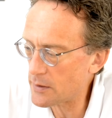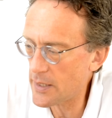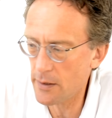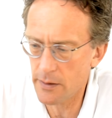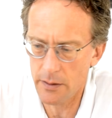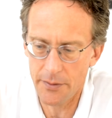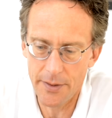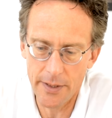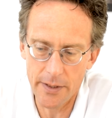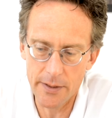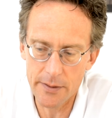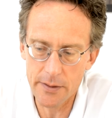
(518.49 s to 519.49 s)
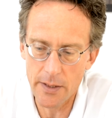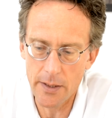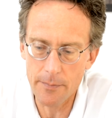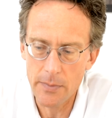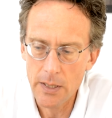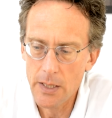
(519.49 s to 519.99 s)
technical thing is
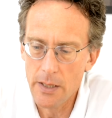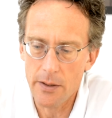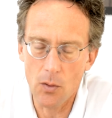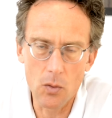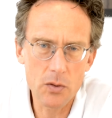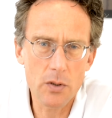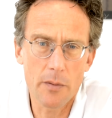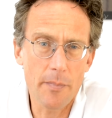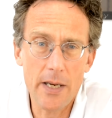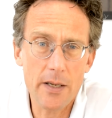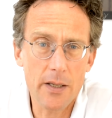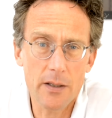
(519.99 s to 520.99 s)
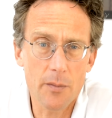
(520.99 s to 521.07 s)
they're also amending the